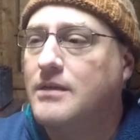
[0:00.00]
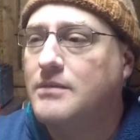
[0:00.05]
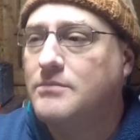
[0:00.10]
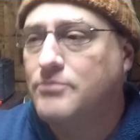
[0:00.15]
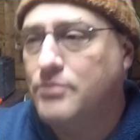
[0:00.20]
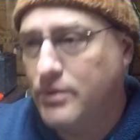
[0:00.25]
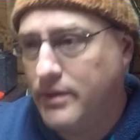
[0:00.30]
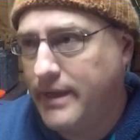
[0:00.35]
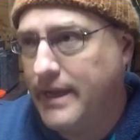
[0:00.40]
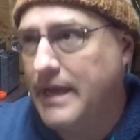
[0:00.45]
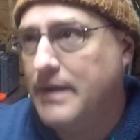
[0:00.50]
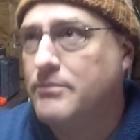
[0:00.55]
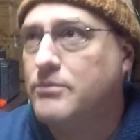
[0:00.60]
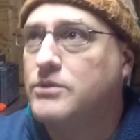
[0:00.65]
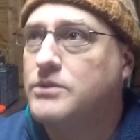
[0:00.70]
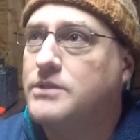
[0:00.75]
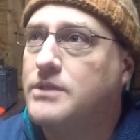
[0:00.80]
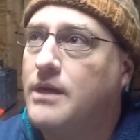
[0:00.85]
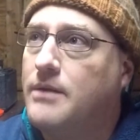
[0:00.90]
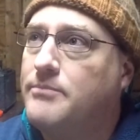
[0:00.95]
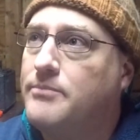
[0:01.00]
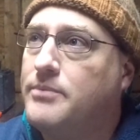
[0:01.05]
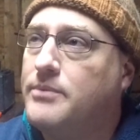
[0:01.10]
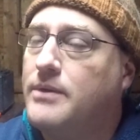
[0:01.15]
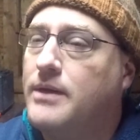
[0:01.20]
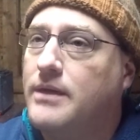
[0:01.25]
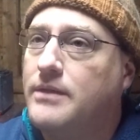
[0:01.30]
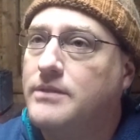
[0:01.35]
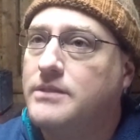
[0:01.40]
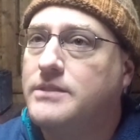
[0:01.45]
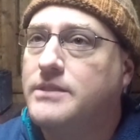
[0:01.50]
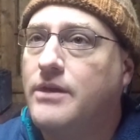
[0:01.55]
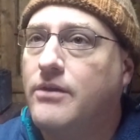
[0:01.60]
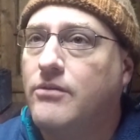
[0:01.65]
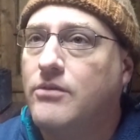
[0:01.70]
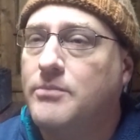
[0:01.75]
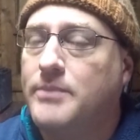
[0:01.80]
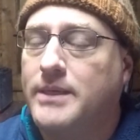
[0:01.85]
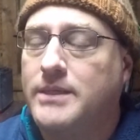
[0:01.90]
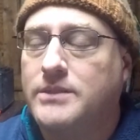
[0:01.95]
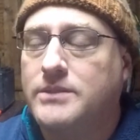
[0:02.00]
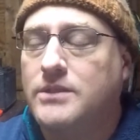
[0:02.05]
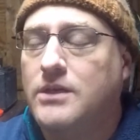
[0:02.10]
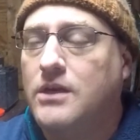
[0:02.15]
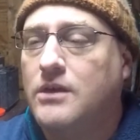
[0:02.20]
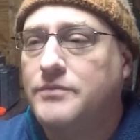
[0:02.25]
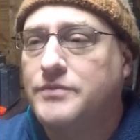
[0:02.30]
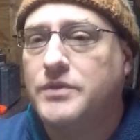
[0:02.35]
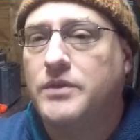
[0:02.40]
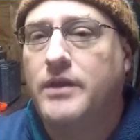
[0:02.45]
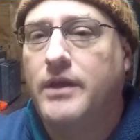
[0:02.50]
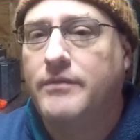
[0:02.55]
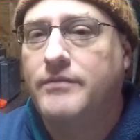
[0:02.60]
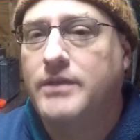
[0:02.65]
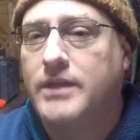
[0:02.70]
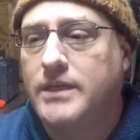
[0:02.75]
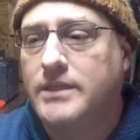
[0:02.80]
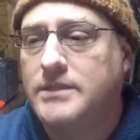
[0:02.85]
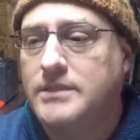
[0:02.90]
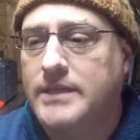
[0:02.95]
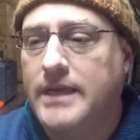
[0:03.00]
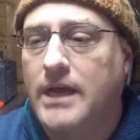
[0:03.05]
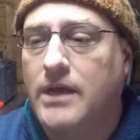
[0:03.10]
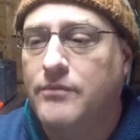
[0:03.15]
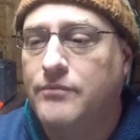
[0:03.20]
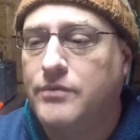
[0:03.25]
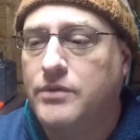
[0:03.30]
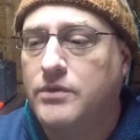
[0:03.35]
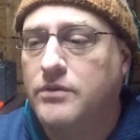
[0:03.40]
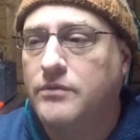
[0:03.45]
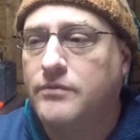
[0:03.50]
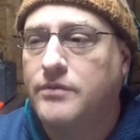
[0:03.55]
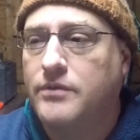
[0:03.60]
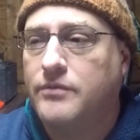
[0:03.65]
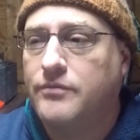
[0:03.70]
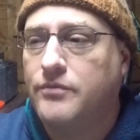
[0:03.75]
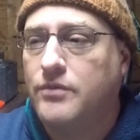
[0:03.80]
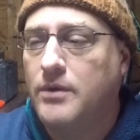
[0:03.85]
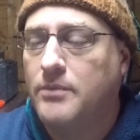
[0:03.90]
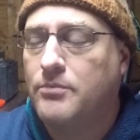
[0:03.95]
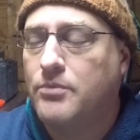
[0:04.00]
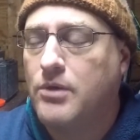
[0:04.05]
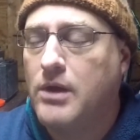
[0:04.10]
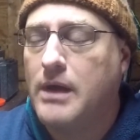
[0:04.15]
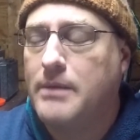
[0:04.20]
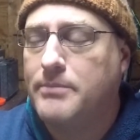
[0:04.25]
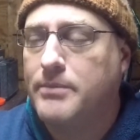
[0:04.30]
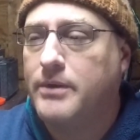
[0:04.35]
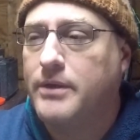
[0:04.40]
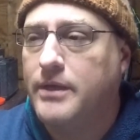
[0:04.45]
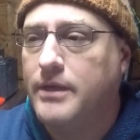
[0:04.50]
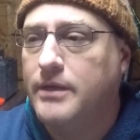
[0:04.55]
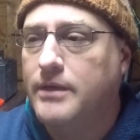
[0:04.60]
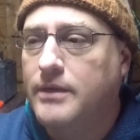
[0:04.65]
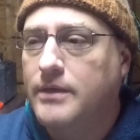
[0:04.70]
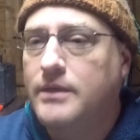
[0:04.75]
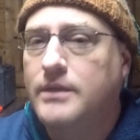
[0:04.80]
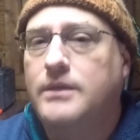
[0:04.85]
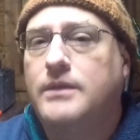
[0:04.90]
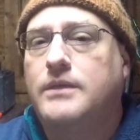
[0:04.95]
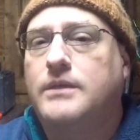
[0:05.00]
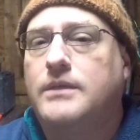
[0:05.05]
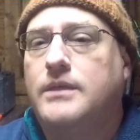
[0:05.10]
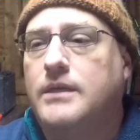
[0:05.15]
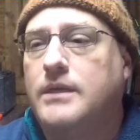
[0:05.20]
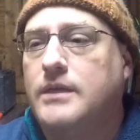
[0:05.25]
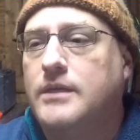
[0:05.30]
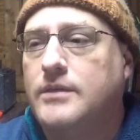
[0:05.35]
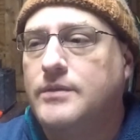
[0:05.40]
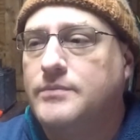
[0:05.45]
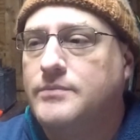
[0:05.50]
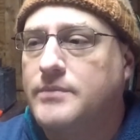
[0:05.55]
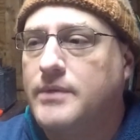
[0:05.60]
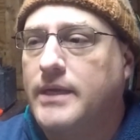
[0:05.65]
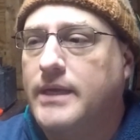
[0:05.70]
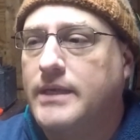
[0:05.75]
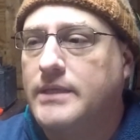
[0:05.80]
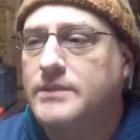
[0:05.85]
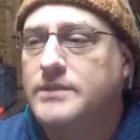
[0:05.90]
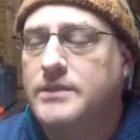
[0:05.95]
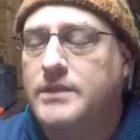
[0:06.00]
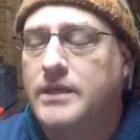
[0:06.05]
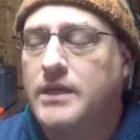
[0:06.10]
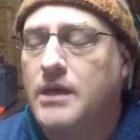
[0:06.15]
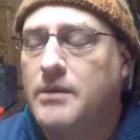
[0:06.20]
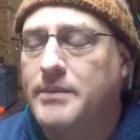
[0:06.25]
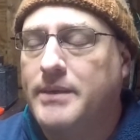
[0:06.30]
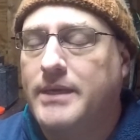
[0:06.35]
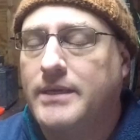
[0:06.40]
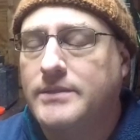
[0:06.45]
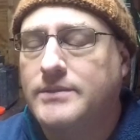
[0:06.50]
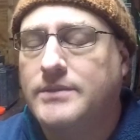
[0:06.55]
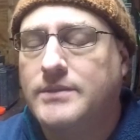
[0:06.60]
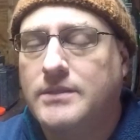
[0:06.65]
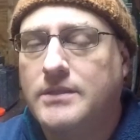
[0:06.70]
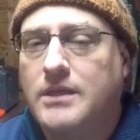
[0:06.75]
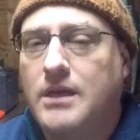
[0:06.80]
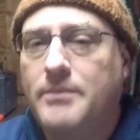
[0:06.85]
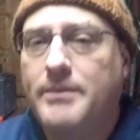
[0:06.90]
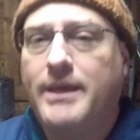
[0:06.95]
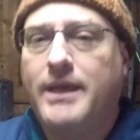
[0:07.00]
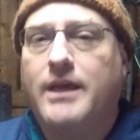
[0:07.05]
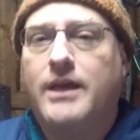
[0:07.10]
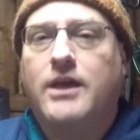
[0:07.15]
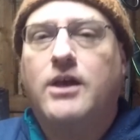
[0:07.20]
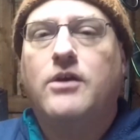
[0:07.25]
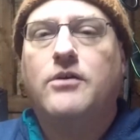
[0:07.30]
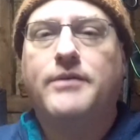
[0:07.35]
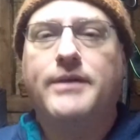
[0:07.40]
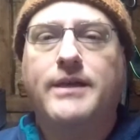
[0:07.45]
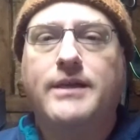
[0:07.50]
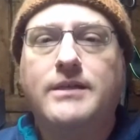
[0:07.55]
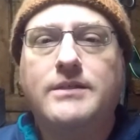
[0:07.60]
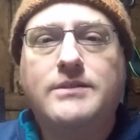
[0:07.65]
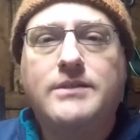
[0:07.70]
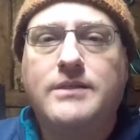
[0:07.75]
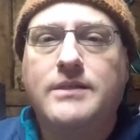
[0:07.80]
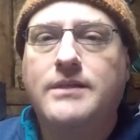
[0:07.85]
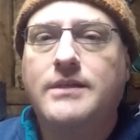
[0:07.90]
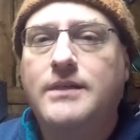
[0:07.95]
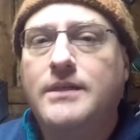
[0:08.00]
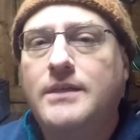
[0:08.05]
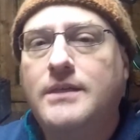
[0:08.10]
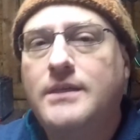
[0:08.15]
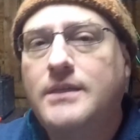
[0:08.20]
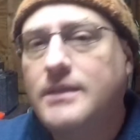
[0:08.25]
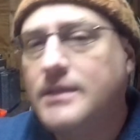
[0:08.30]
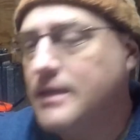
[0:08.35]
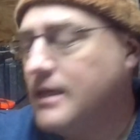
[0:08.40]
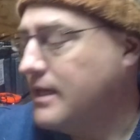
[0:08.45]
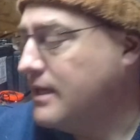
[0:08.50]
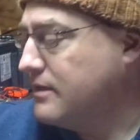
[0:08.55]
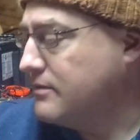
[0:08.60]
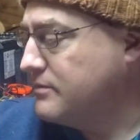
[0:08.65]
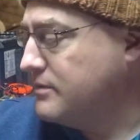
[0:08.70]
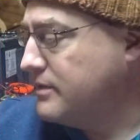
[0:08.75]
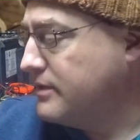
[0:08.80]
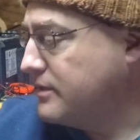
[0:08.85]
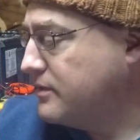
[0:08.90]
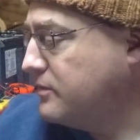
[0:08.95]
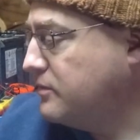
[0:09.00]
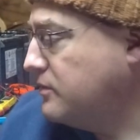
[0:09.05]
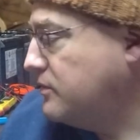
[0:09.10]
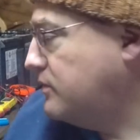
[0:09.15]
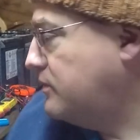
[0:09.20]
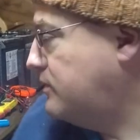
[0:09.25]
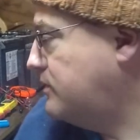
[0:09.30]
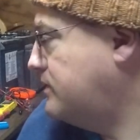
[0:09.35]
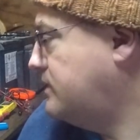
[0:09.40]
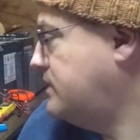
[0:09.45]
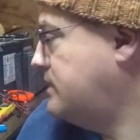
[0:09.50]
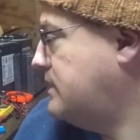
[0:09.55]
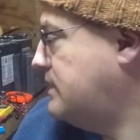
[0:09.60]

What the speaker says: Put cameras up on the tower myself, so I have a nice down view of our front property. I can see coming and goings. Really cool.